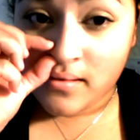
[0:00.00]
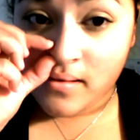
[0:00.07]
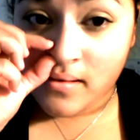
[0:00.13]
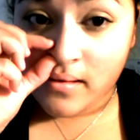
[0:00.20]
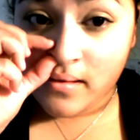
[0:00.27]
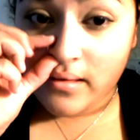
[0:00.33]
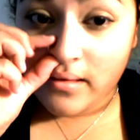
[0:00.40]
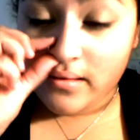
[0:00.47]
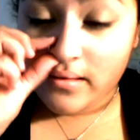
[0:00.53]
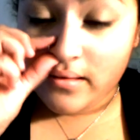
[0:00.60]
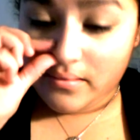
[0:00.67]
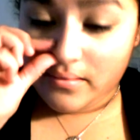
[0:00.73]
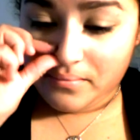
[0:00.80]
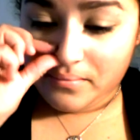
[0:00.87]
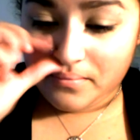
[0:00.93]

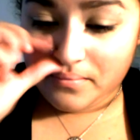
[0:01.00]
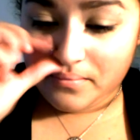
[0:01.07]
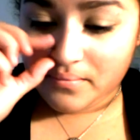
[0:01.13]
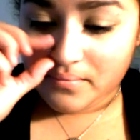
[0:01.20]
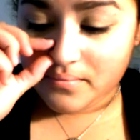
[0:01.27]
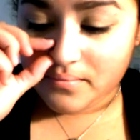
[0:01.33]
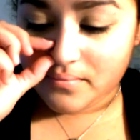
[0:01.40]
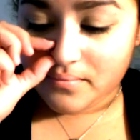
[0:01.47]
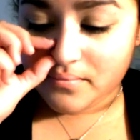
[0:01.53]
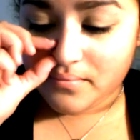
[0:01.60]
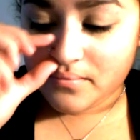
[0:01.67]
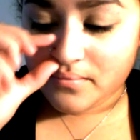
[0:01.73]
(no one is talking)